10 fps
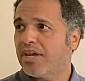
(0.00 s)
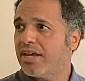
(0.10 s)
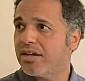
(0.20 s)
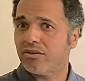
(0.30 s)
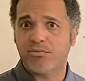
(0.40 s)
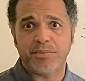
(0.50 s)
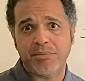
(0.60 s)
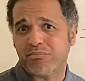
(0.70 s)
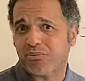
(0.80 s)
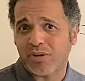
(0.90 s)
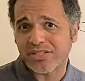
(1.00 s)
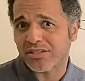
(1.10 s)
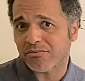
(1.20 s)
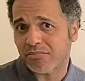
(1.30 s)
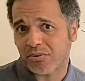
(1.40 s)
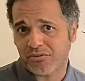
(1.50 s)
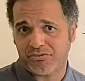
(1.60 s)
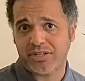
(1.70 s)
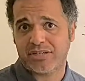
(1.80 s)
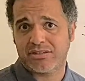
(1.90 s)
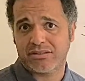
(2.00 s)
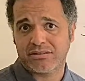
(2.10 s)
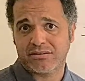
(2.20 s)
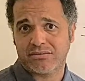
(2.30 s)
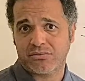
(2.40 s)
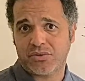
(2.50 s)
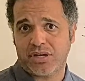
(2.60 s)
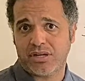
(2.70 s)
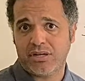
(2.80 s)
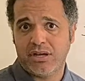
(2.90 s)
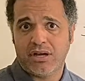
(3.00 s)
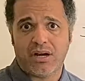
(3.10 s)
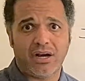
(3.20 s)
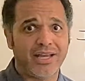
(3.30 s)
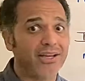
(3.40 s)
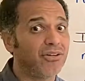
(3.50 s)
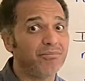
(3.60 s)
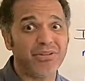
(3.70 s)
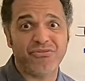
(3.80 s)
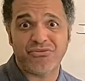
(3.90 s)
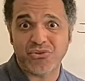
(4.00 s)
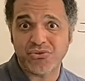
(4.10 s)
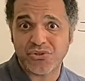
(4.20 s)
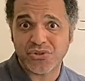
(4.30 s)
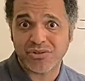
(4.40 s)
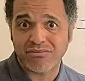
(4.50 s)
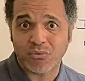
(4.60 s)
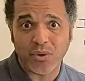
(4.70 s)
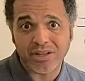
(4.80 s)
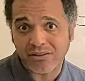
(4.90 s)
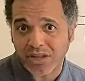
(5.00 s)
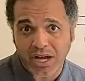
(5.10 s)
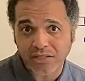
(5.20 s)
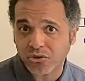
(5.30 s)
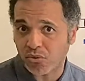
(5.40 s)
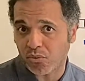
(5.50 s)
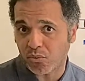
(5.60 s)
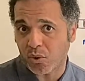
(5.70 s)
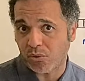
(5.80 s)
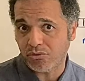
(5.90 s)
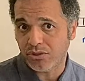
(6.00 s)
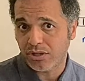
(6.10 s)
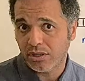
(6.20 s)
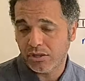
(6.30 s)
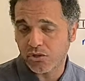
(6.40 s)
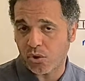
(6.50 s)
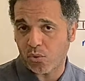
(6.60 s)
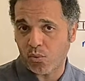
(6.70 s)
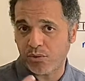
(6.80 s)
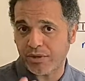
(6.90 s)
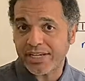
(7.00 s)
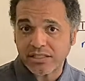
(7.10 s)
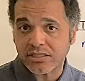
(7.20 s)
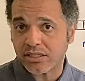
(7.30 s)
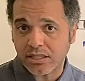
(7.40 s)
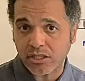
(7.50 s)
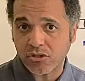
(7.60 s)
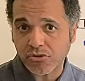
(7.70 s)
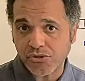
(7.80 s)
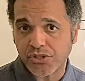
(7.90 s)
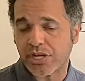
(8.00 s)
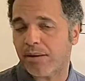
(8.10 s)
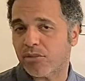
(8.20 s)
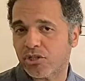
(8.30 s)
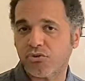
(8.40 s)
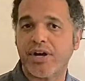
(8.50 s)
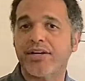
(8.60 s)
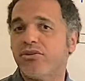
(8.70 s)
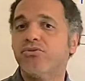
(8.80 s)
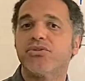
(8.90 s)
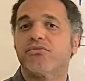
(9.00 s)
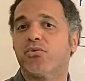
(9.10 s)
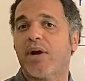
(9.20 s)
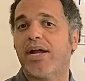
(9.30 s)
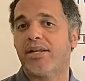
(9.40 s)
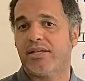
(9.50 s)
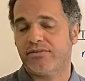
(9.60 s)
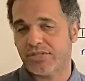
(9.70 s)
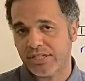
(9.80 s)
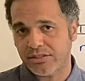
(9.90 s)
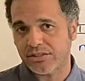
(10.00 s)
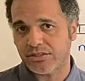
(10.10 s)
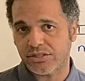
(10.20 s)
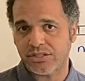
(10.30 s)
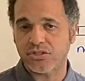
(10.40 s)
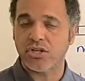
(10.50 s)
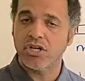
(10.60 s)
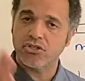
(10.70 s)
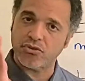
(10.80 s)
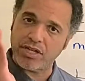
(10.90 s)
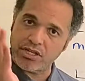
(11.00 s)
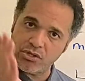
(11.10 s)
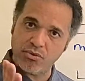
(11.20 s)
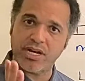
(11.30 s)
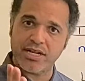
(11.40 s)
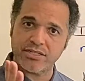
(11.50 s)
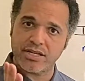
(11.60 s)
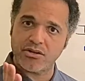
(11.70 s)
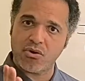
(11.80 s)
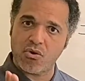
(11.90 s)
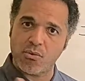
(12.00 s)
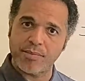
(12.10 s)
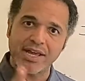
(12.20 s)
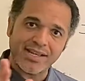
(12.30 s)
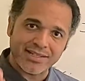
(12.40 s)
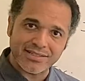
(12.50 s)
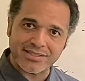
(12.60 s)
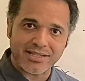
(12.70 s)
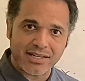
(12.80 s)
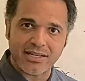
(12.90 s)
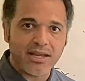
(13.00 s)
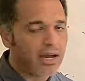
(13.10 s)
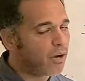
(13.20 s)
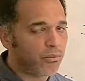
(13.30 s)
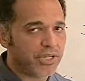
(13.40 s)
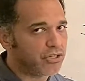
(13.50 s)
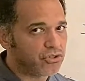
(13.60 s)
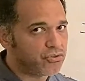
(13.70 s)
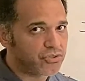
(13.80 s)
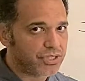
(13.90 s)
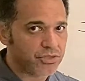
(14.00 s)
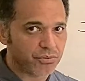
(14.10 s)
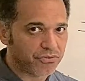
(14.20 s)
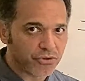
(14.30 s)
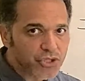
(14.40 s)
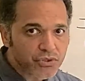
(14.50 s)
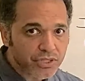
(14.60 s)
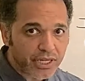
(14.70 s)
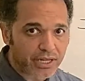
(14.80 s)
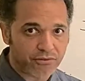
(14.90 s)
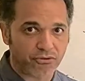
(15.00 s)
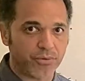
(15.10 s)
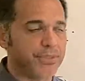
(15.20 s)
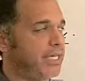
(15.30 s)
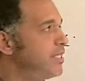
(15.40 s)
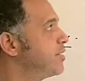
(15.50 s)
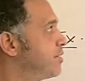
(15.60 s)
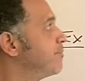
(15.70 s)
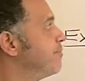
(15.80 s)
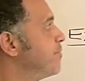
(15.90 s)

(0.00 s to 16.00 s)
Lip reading: It could be present perfect, okay? It could be future, will not, or won't. So when we get to the conclusion, I'm going to try to use a variety of sentences so that you guys at home can see how we can use this with virtually any verb tense.